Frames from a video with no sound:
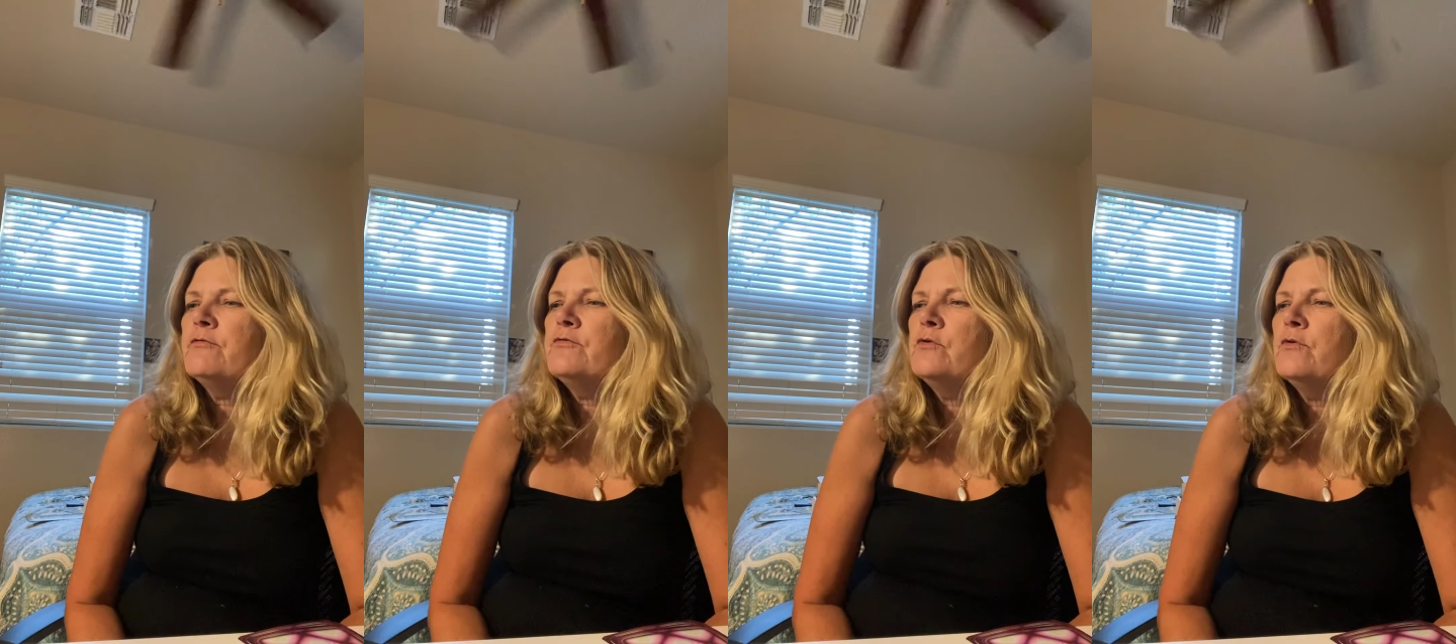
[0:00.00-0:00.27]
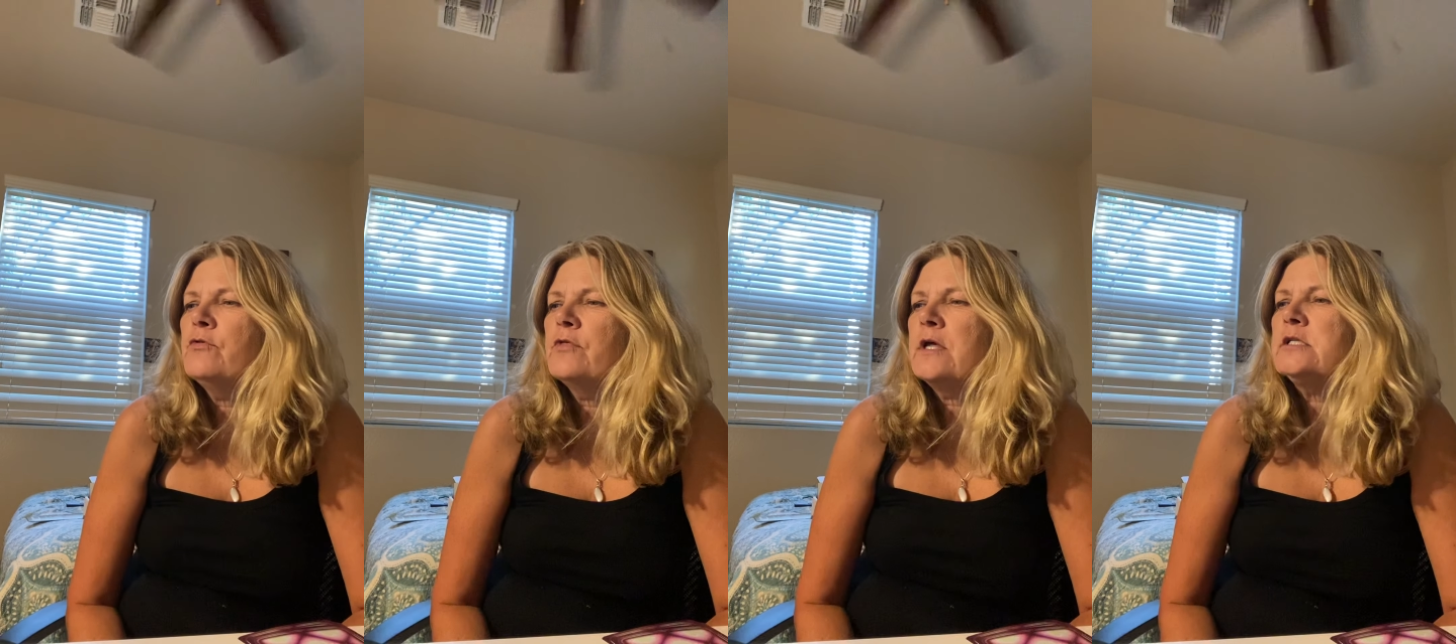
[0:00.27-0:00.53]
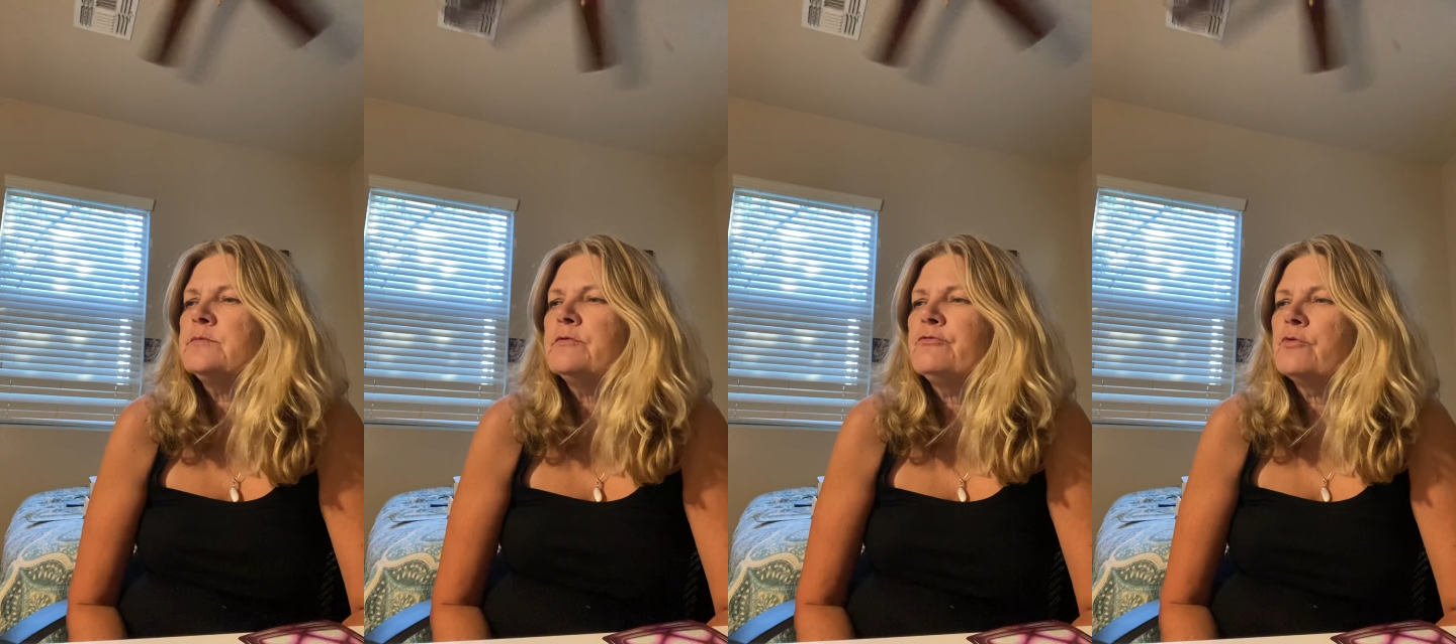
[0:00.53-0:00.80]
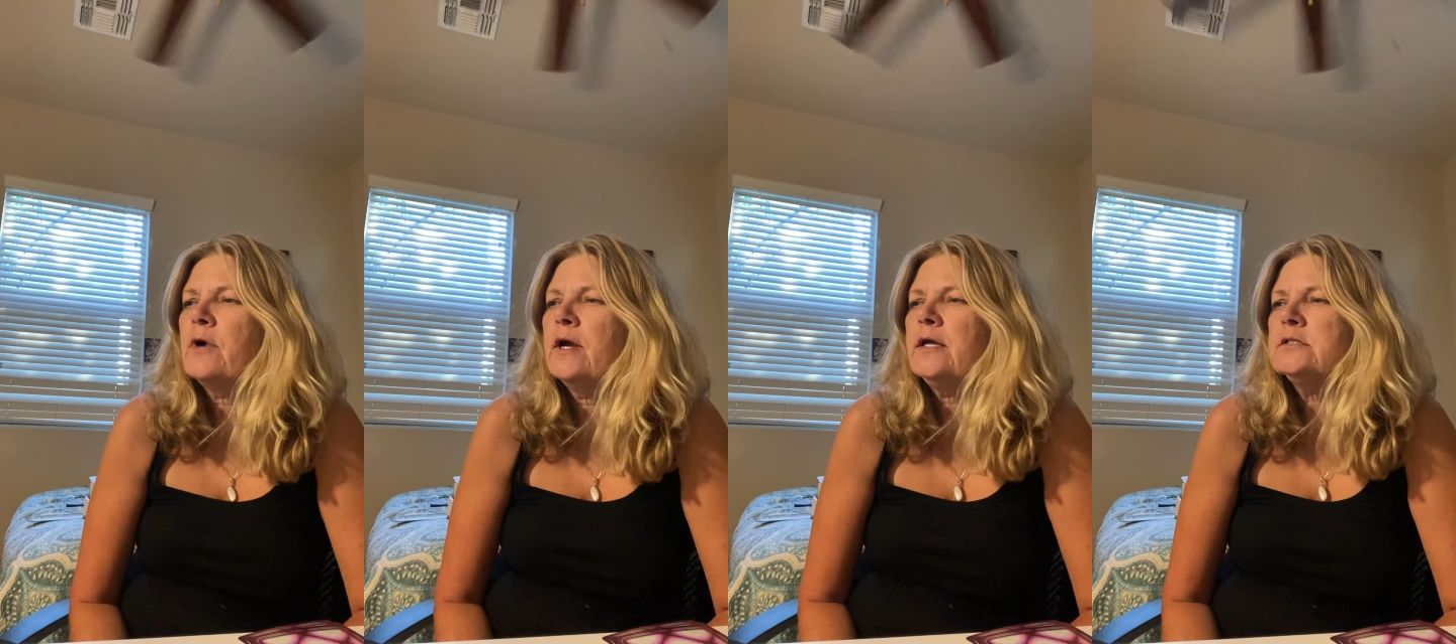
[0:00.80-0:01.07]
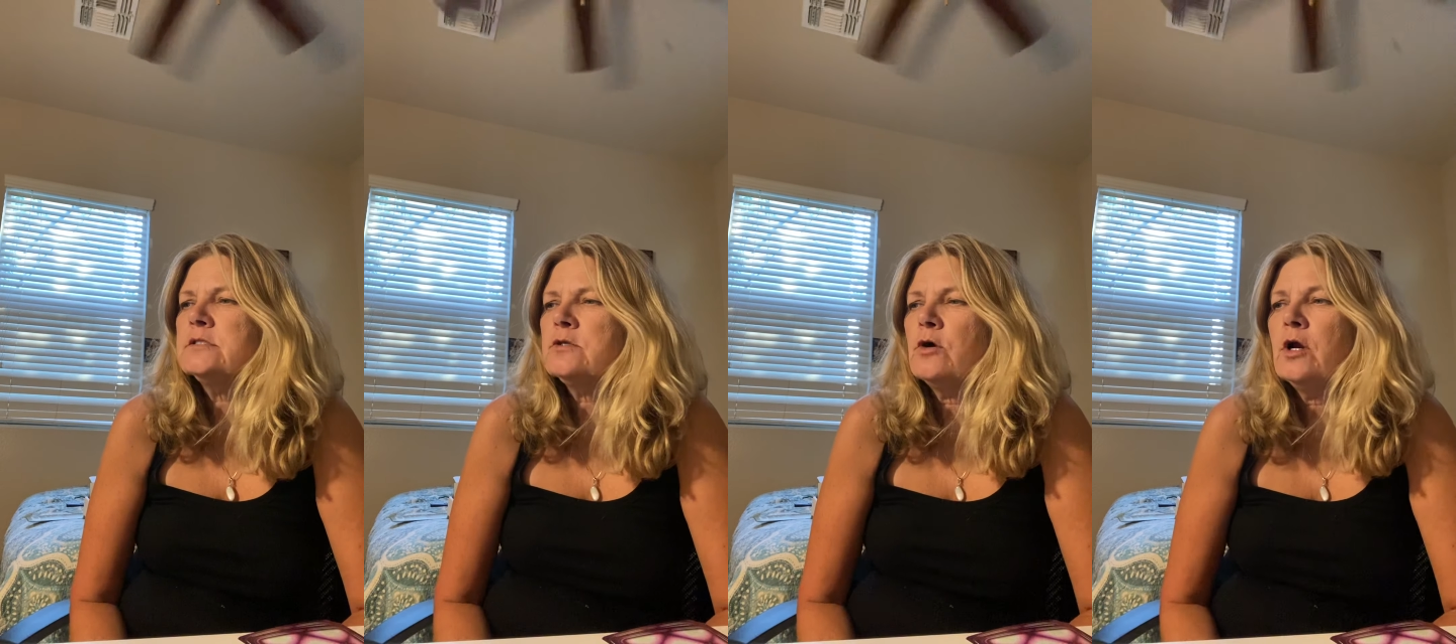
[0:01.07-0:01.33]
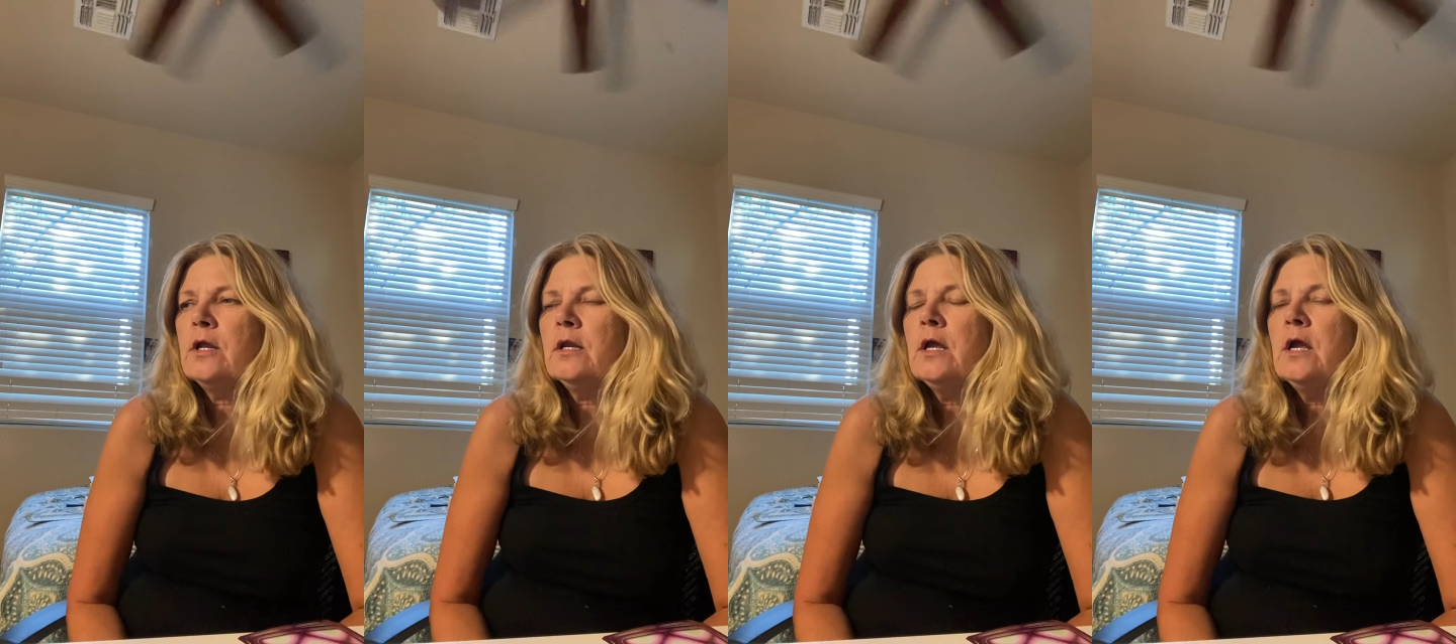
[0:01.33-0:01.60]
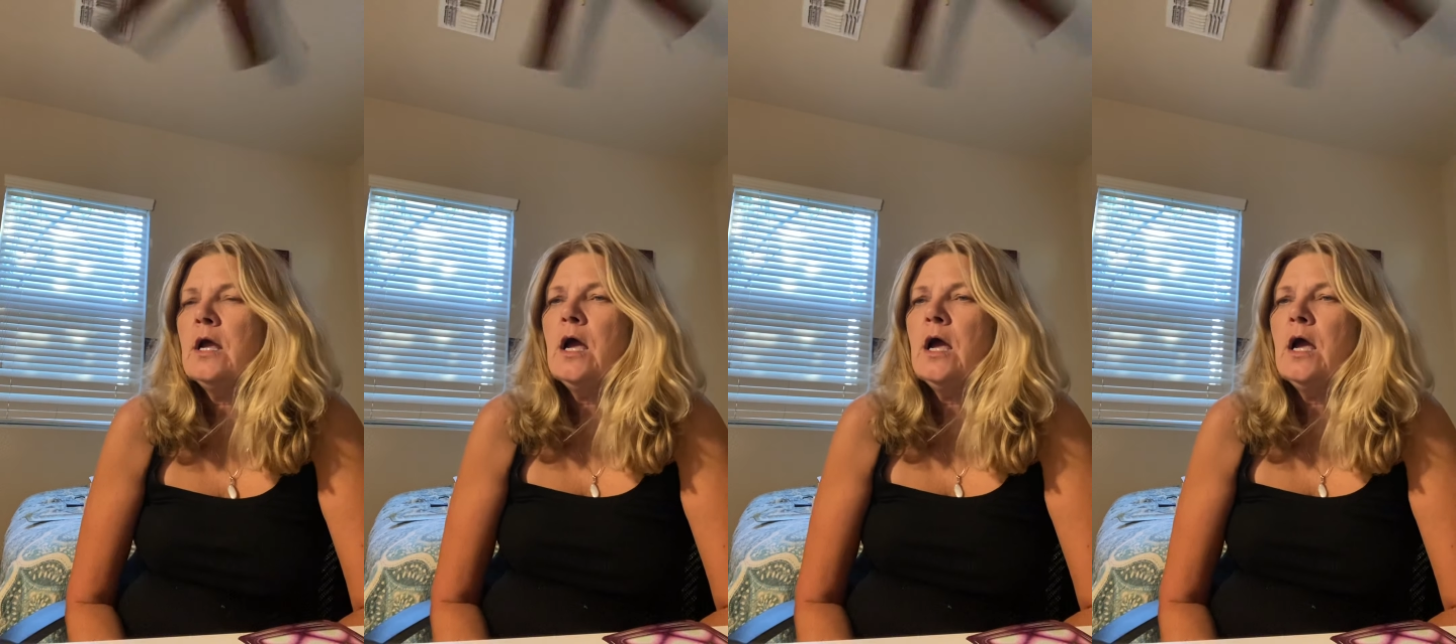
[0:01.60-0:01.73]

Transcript: few things before I get started.